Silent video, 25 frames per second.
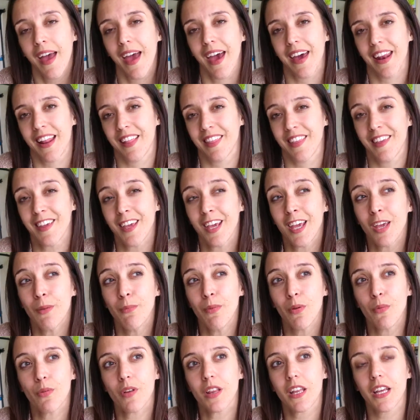and I think it can
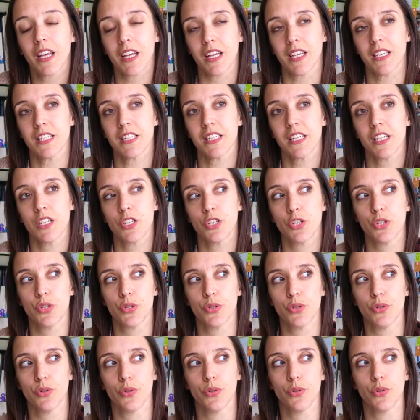be really easy
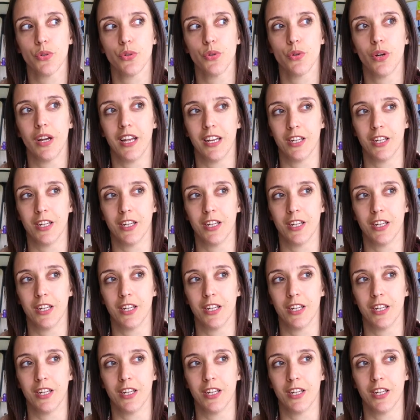to